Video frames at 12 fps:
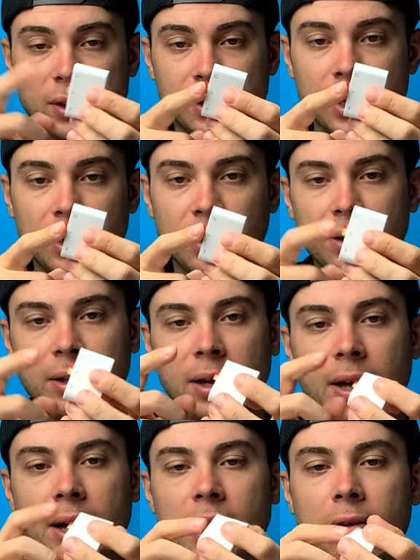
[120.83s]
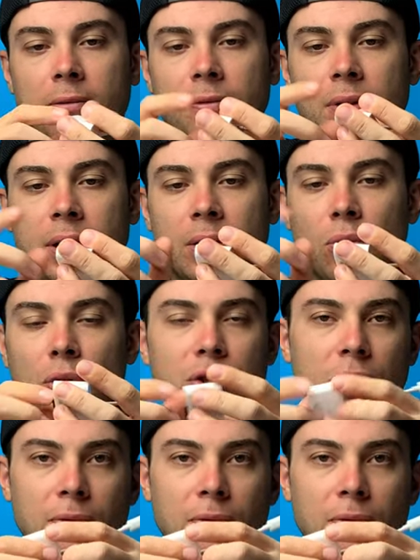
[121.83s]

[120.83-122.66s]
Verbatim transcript: SD card I have an audio